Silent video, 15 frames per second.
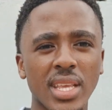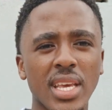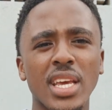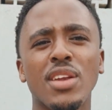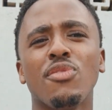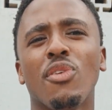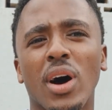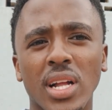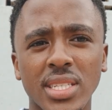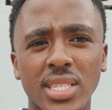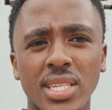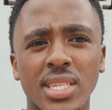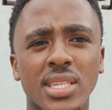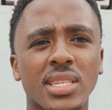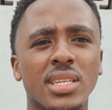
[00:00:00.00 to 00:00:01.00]
advanced,
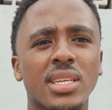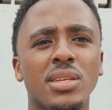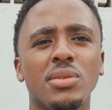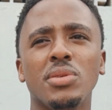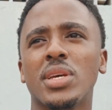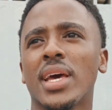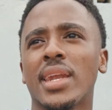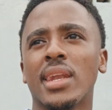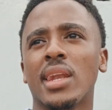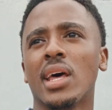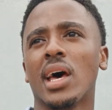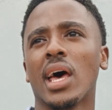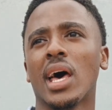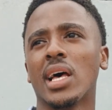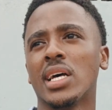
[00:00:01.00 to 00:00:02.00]
you can
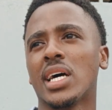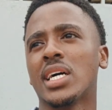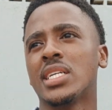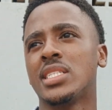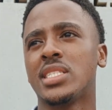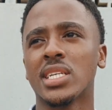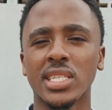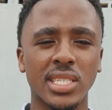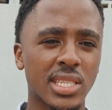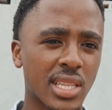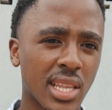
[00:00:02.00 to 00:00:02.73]
adjust